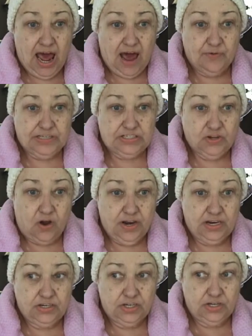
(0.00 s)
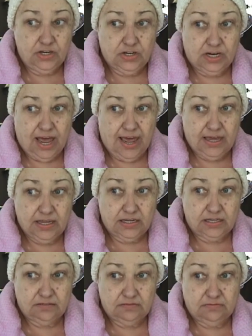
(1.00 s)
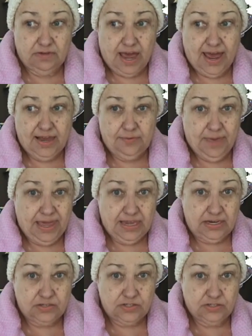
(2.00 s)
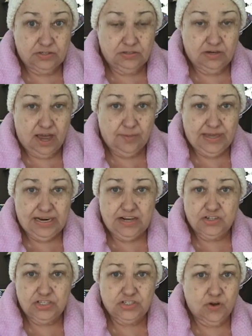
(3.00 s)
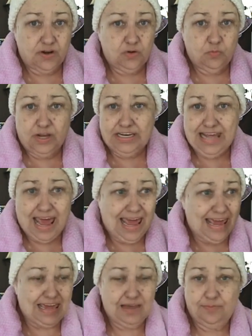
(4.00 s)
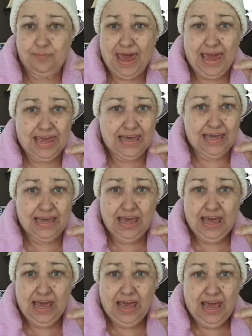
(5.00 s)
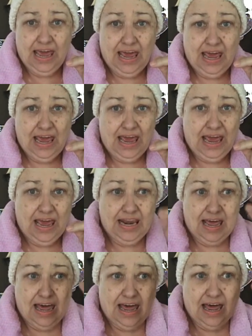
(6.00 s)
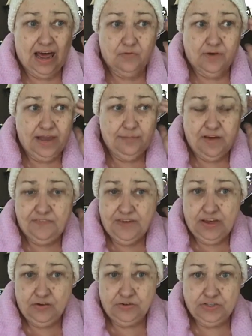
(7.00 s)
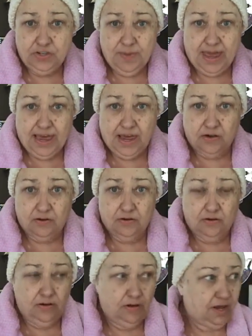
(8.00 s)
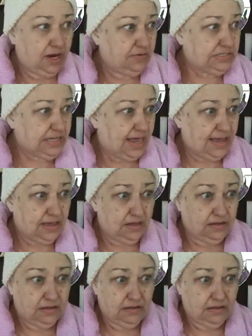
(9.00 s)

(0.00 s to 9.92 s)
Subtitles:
I was starting to look like I had mange. I mean, it just started one day, bang, and I ran my fingers through my hair, and it was like